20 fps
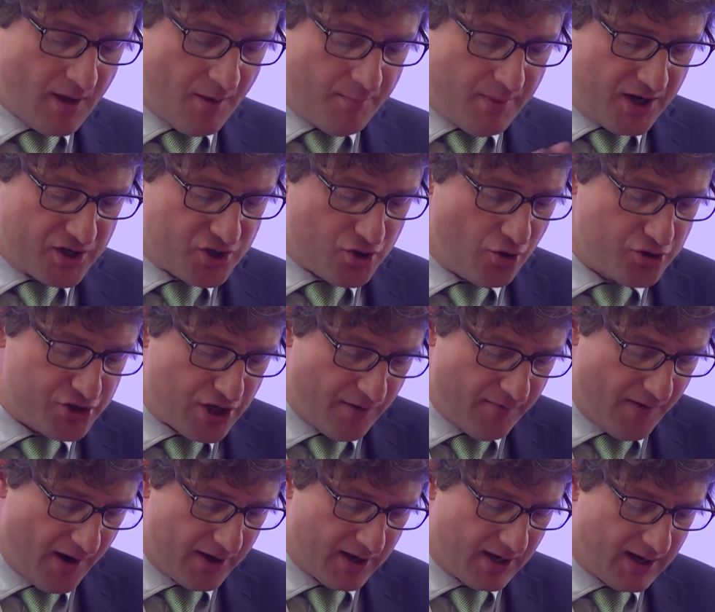But it's also
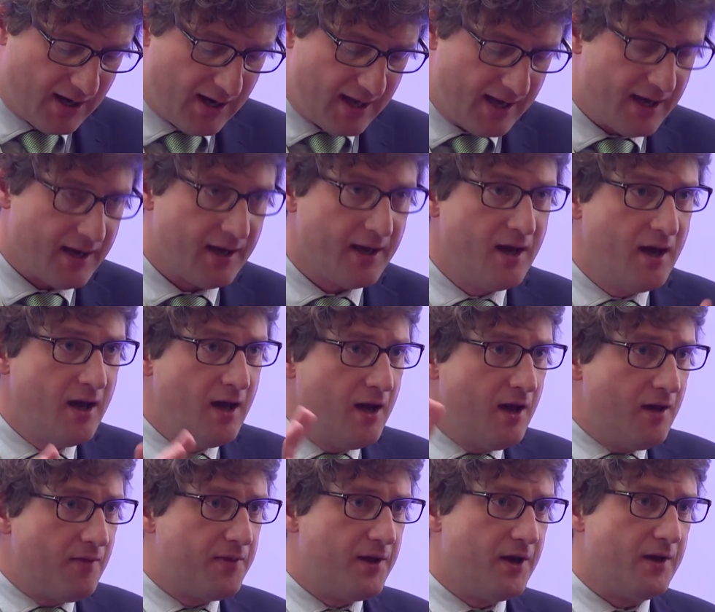very clear
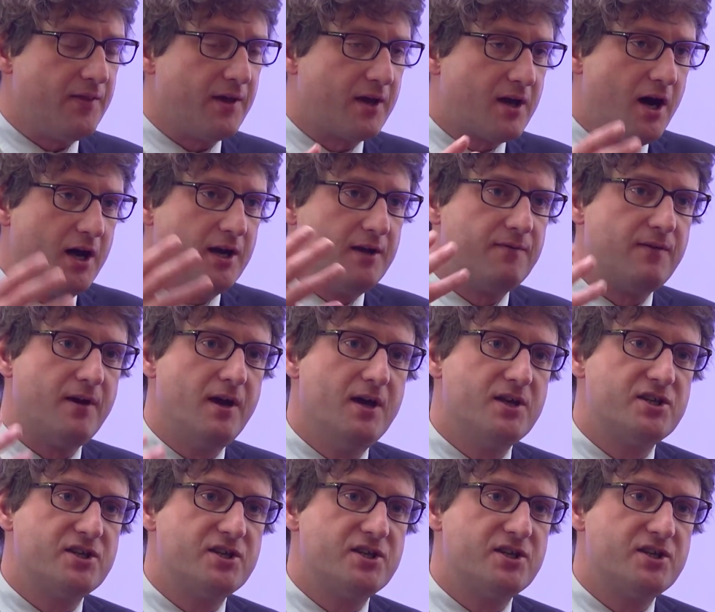that the kind of